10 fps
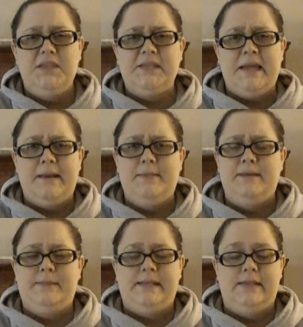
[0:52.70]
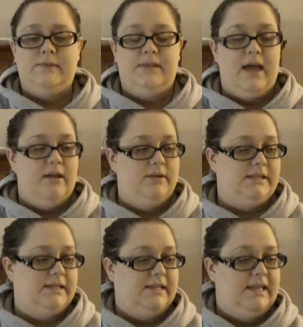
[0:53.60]
because I've kind of been obsessed with that
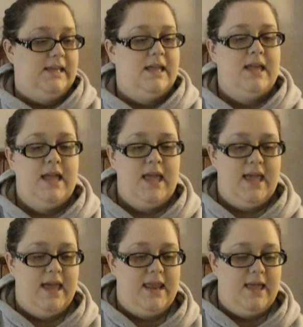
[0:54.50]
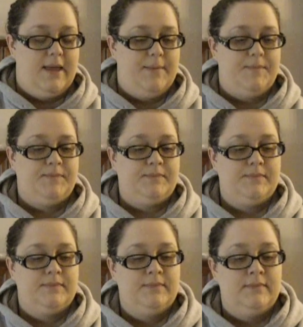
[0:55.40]
recently. And
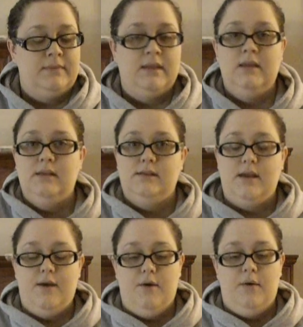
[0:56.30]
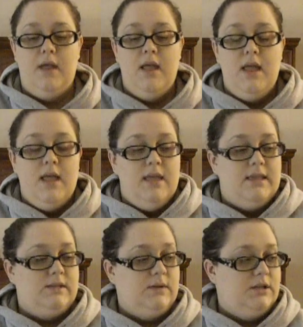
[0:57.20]
so
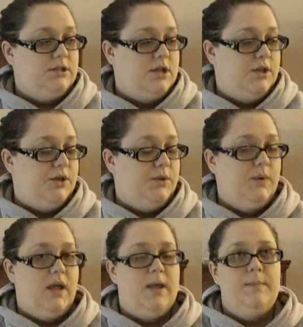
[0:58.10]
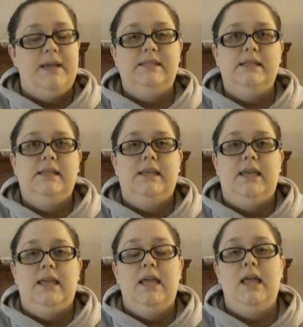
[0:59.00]
that's what I'll show you.
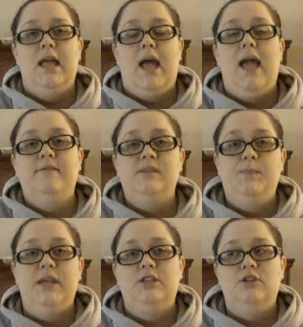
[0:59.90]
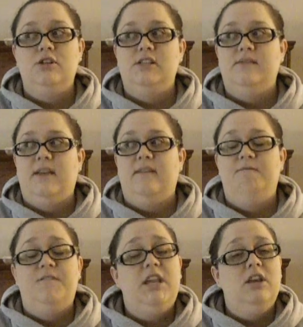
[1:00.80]
Basically, I have some pictures, and if I can
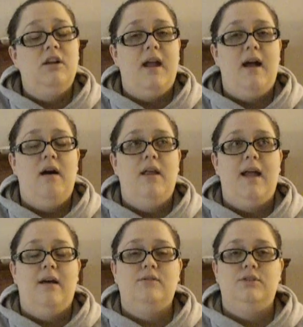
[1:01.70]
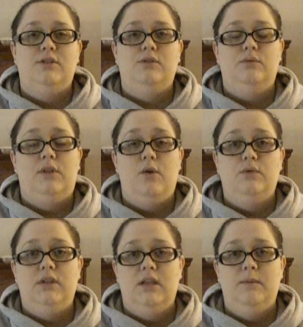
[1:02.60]
figure out how to
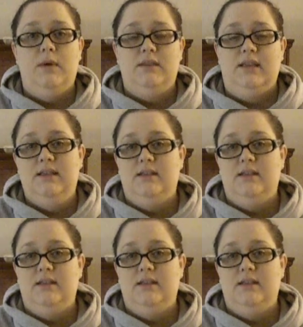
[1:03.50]
load them on the